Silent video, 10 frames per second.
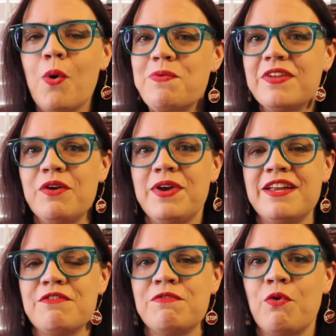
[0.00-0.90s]
hopefully we
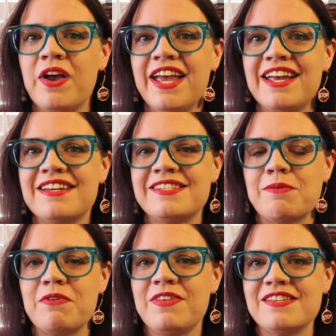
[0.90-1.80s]
can avoid
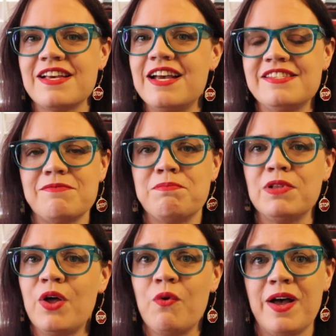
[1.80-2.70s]
some of these kinds of
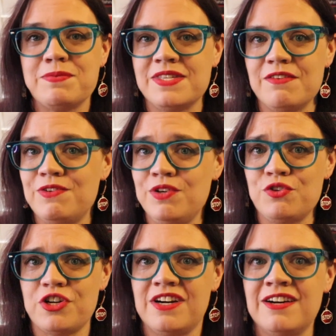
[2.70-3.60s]
blowups in the
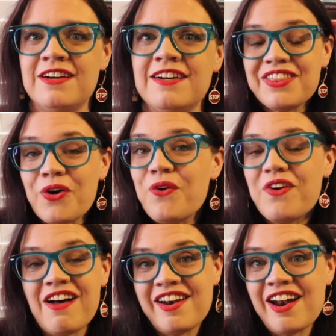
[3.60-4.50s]
future.
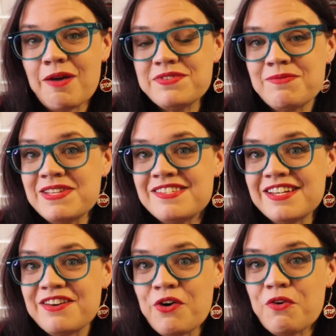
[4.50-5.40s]
Though, on an
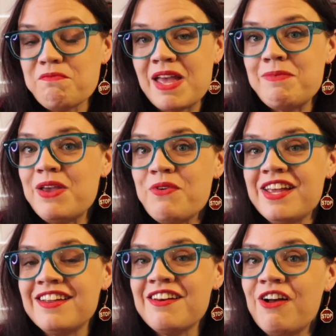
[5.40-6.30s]
optimistic note, maybe
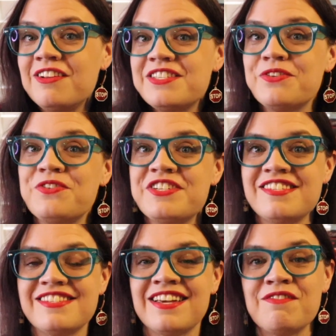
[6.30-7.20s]
we can also
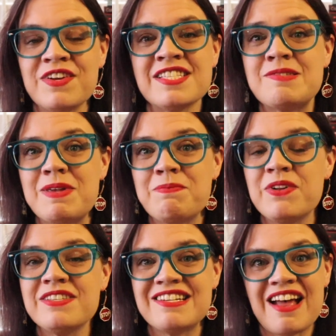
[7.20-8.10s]
just convince
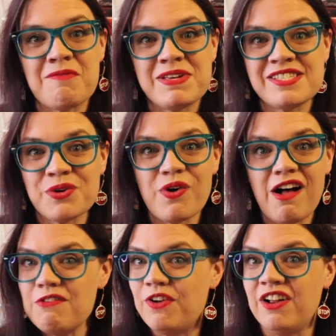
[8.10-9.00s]
people to not be so
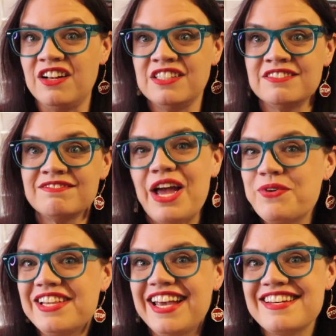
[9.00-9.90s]
awful.
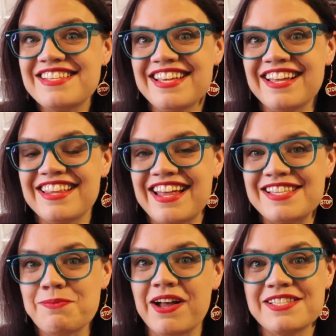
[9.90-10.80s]
I would like to think that
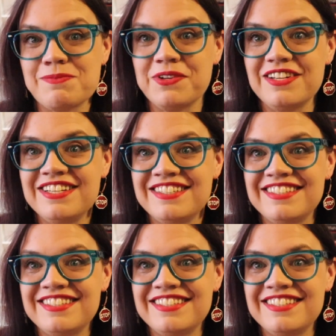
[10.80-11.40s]
that's possible.